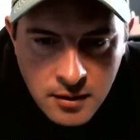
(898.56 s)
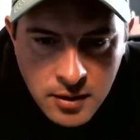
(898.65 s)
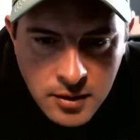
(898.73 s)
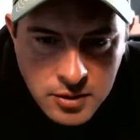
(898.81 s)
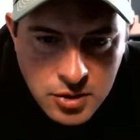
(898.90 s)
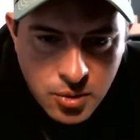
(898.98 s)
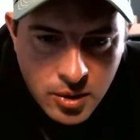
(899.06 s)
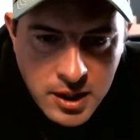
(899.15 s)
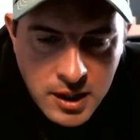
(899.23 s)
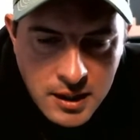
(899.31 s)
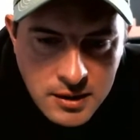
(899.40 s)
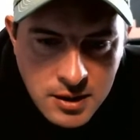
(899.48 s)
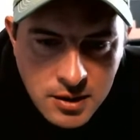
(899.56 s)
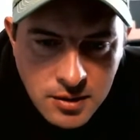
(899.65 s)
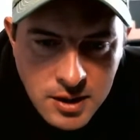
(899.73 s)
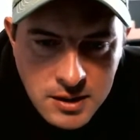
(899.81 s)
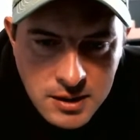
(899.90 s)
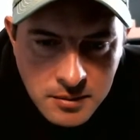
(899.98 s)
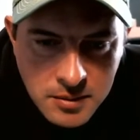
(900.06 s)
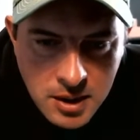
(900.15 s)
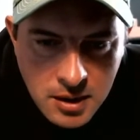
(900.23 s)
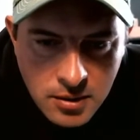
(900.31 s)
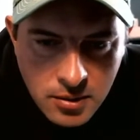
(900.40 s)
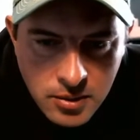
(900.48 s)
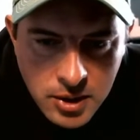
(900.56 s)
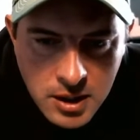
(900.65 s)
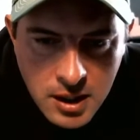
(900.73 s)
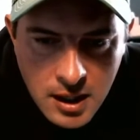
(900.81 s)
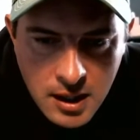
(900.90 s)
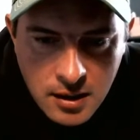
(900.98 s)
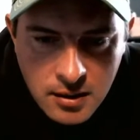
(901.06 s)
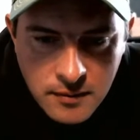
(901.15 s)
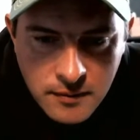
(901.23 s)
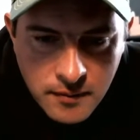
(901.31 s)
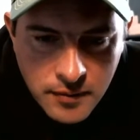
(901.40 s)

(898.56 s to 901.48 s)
It was 28 degrees up there. Holy cow.